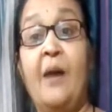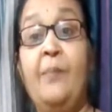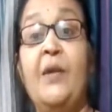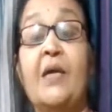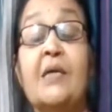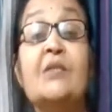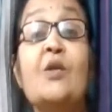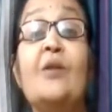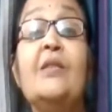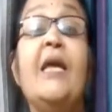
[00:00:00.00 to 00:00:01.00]
appears
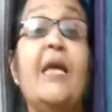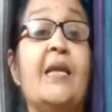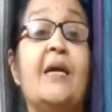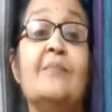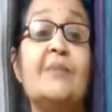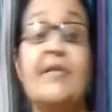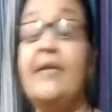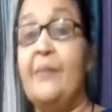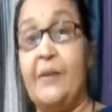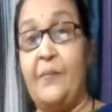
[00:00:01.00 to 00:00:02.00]
on the income
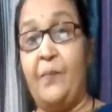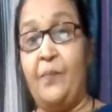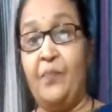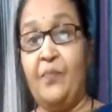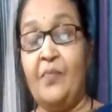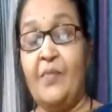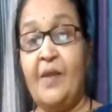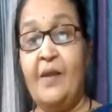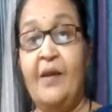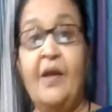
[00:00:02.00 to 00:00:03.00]
statement.
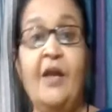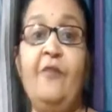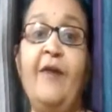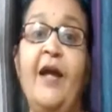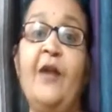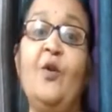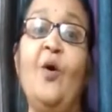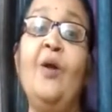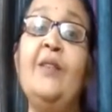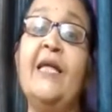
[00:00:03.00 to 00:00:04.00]
If at
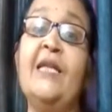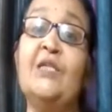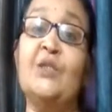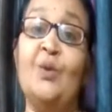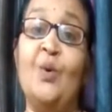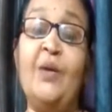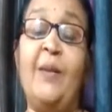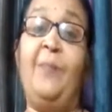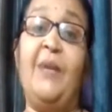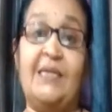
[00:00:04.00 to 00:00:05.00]
all there is no
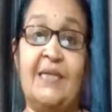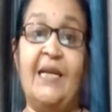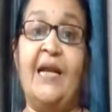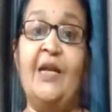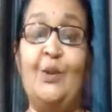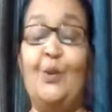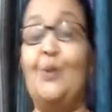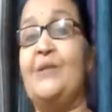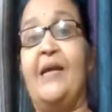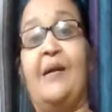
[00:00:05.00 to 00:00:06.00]
depletion under
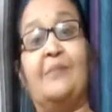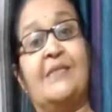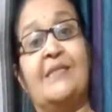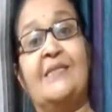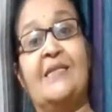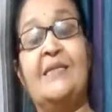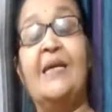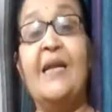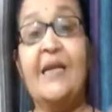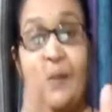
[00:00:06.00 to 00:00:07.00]
those circumstances,
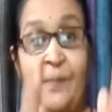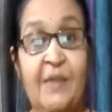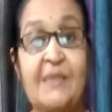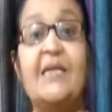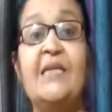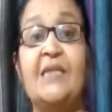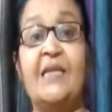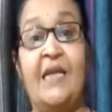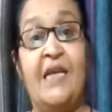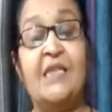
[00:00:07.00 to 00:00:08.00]

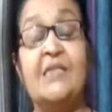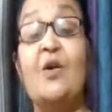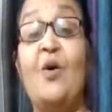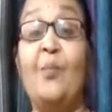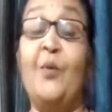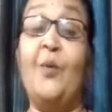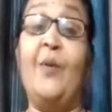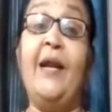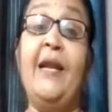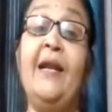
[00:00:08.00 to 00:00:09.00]
depreciation is
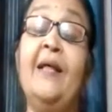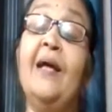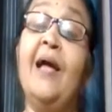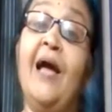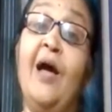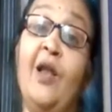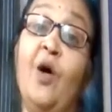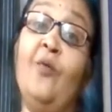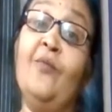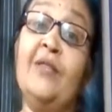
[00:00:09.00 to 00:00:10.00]
provided
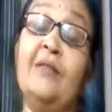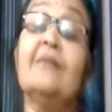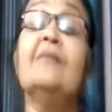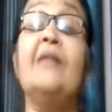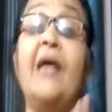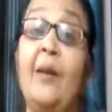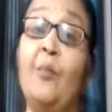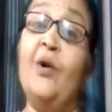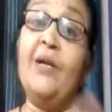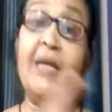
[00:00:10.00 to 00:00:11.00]
along with the
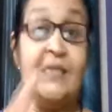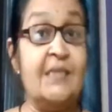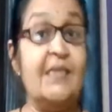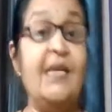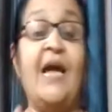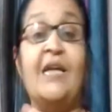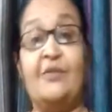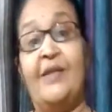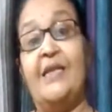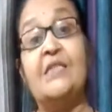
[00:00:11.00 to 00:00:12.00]
amortization as
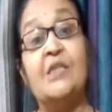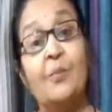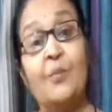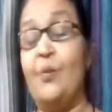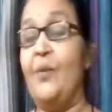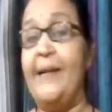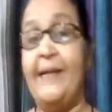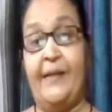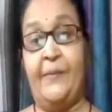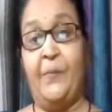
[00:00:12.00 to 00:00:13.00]
well is provided